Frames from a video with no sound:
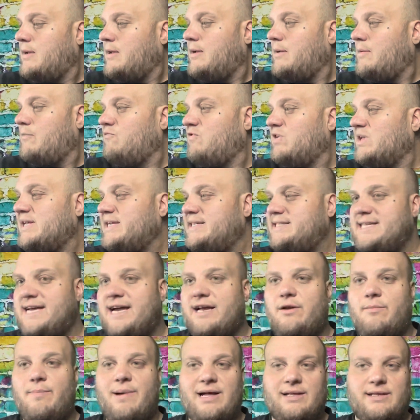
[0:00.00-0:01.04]
really
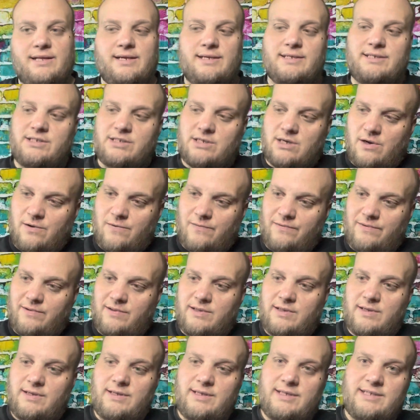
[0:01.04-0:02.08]
excited about this. So
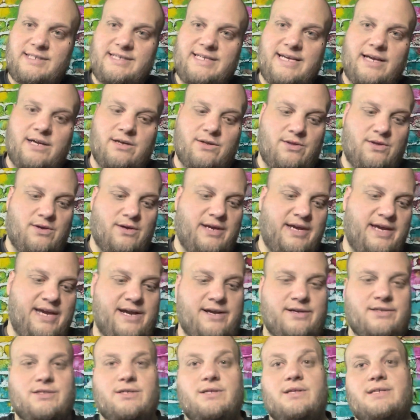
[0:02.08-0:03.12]
let's take a look
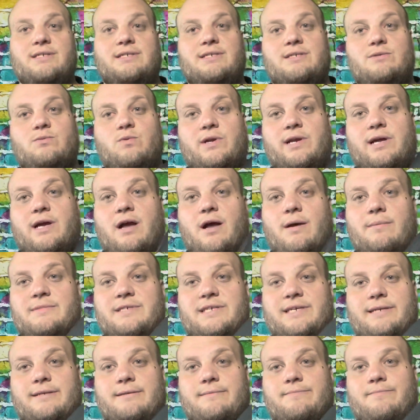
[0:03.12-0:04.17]
here. So this is what it comes
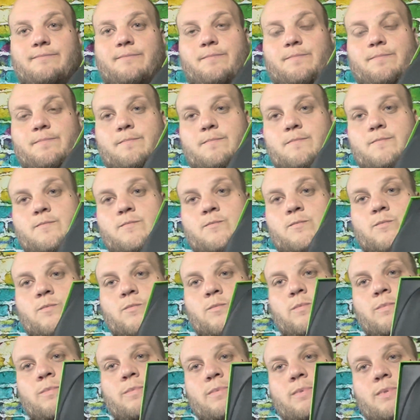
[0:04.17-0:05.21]
in.
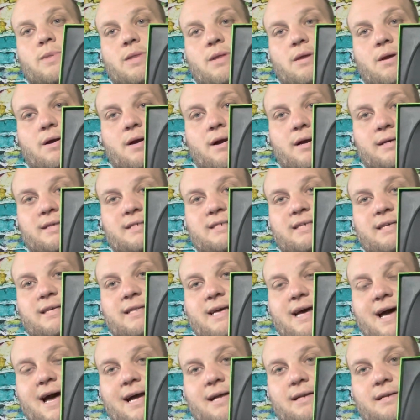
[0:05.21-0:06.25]
All right, see
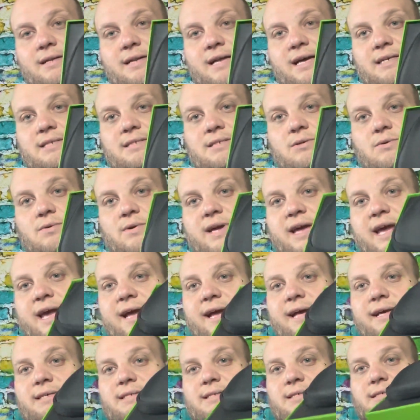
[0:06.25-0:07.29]
that? Nice little
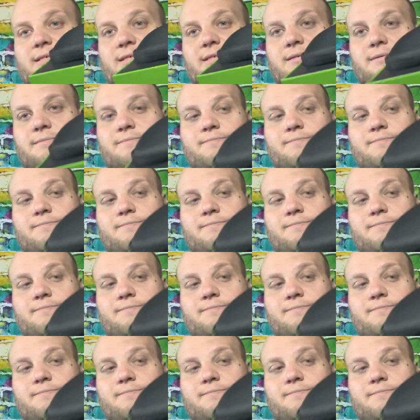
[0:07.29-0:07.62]
case.